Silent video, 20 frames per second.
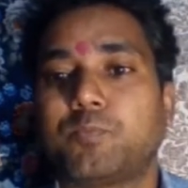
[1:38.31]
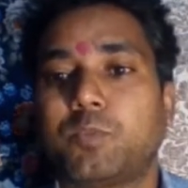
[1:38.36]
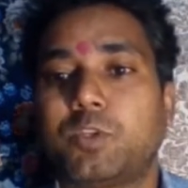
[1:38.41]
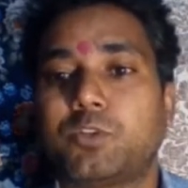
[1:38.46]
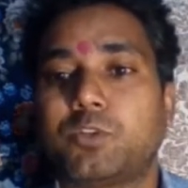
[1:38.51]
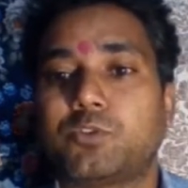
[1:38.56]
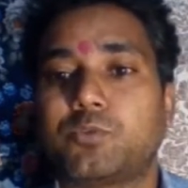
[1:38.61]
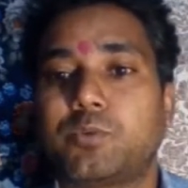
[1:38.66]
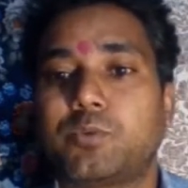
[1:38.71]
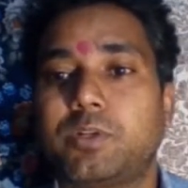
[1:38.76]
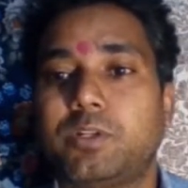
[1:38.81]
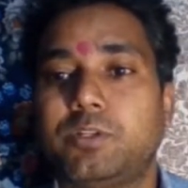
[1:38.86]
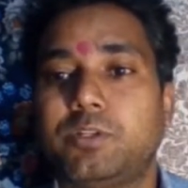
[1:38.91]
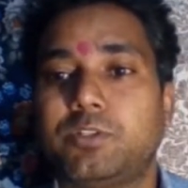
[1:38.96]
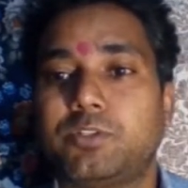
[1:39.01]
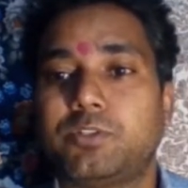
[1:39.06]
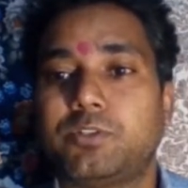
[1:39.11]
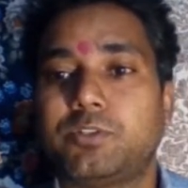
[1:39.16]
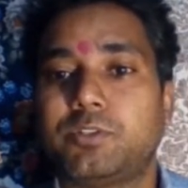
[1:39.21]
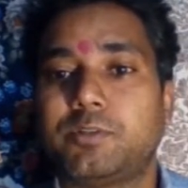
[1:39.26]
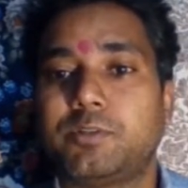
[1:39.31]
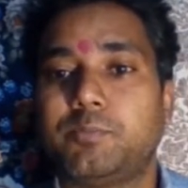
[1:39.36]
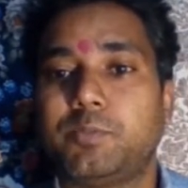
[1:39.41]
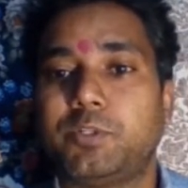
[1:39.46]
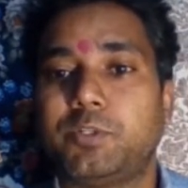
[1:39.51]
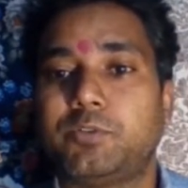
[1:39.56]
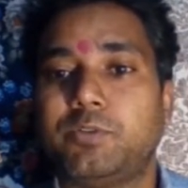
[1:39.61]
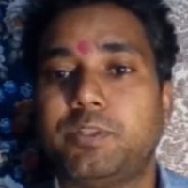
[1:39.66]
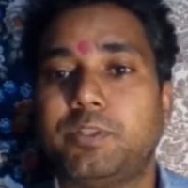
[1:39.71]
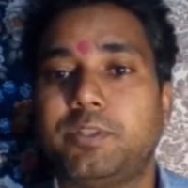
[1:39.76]
This relationship
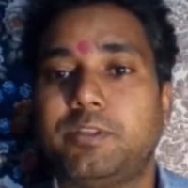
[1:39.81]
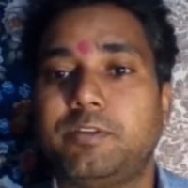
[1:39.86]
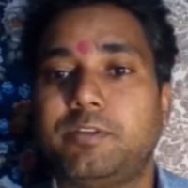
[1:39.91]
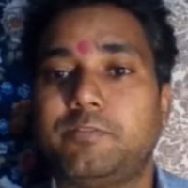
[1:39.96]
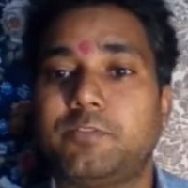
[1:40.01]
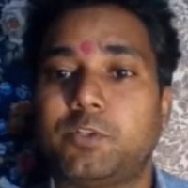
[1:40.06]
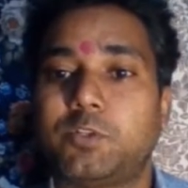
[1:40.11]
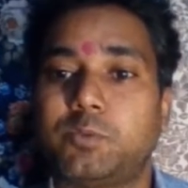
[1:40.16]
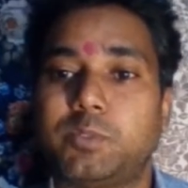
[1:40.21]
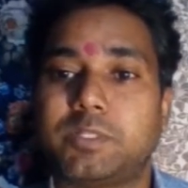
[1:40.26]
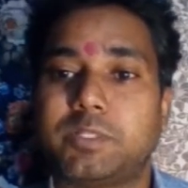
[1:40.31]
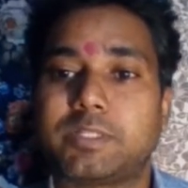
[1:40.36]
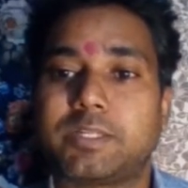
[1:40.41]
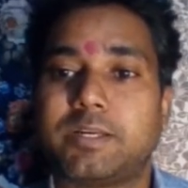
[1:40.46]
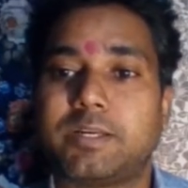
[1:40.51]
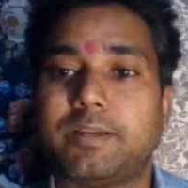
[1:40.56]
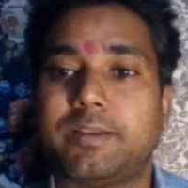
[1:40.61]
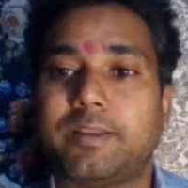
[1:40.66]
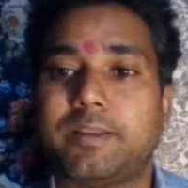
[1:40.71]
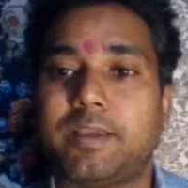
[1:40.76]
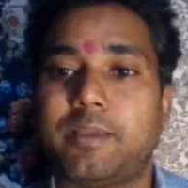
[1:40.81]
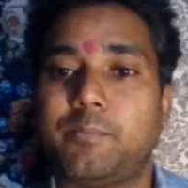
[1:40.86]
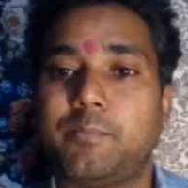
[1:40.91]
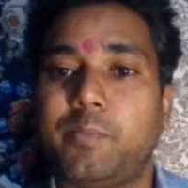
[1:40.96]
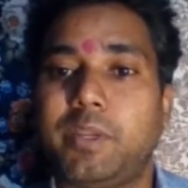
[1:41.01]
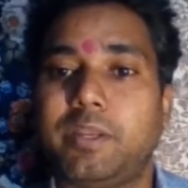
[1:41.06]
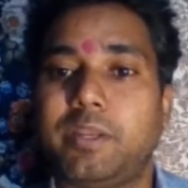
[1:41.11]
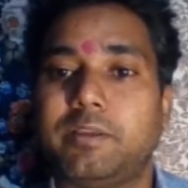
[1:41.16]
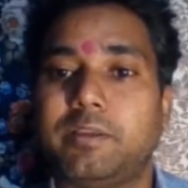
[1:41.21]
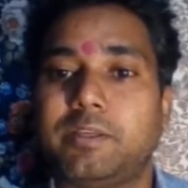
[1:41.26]
between the verbal sign and
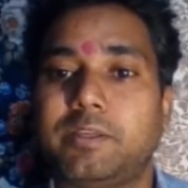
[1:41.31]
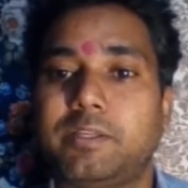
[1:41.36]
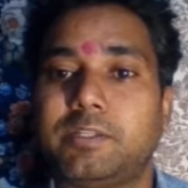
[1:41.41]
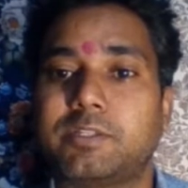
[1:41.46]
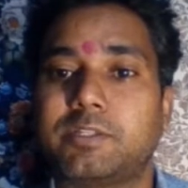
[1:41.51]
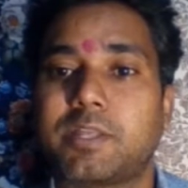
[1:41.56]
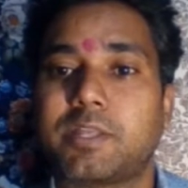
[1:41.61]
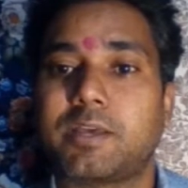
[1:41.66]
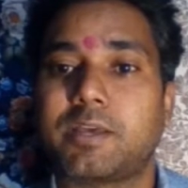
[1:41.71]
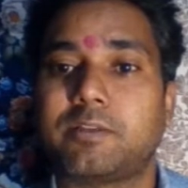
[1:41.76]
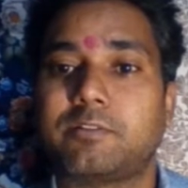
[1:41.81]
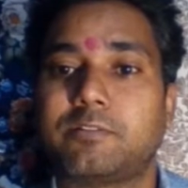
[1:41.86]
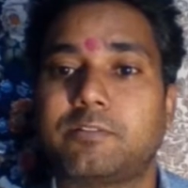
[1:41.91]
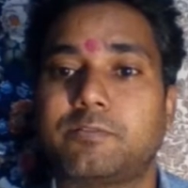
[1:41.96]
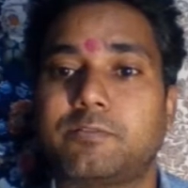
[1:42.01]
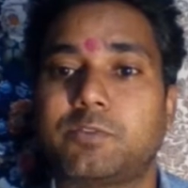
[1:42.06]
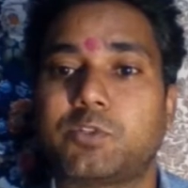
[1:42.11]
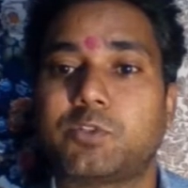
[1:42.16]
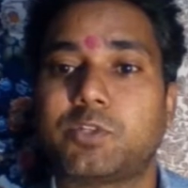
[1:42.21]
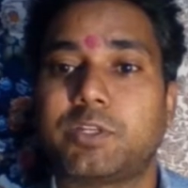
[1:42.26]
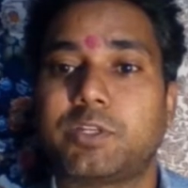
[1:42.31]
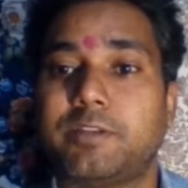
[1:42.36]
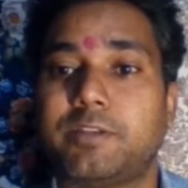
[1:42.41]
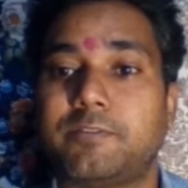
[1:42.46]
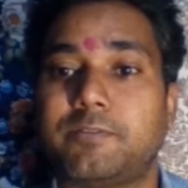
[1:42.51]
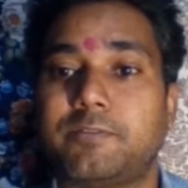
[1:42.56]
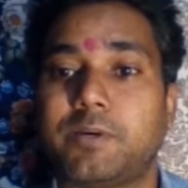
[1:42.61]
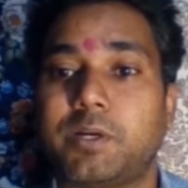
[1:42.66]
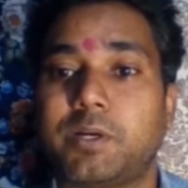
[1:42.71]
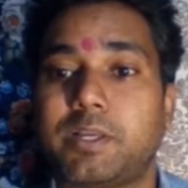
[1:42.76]
meaning is that of
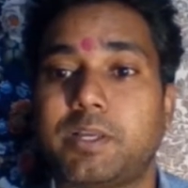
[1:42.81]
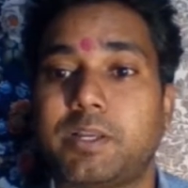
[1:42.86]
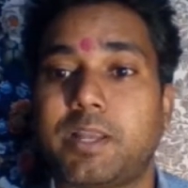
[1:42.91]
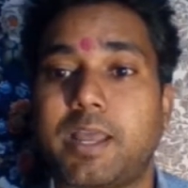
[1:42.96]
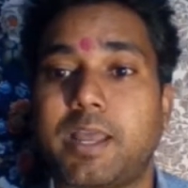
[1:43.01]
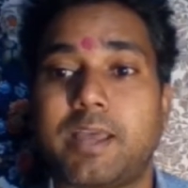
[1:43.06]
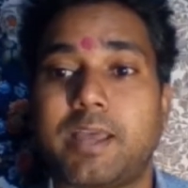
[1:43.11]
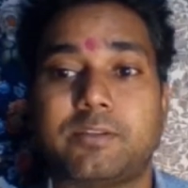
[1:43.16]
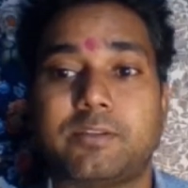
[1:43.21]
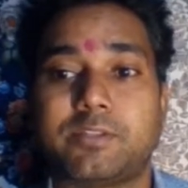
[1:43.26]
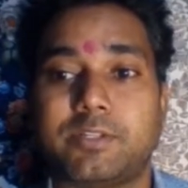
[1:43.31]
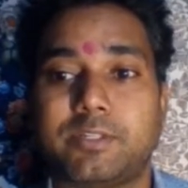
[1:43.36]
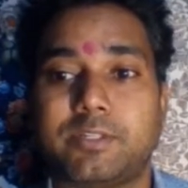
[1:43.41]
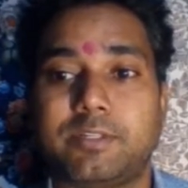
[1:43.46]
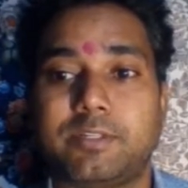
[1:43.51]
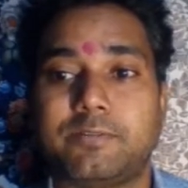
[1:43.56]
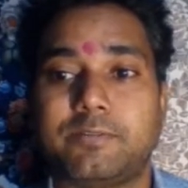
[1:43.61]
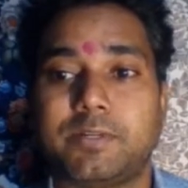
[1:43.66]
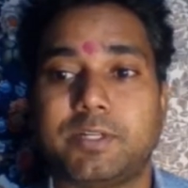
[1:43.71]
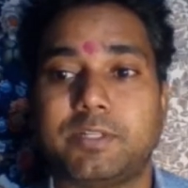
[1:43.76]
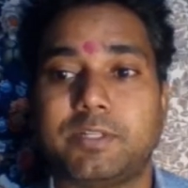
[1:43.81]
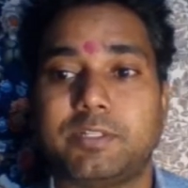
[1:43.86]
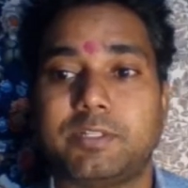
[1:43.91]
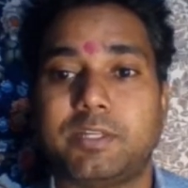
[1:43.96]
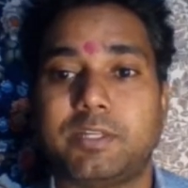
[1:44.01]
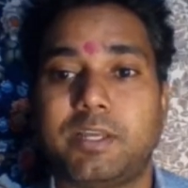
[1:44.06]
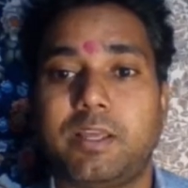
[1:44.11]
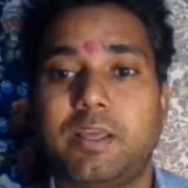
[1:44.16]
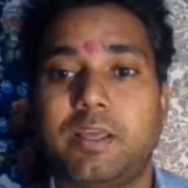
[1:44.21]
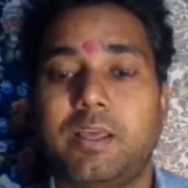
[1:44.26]
signifier and signified.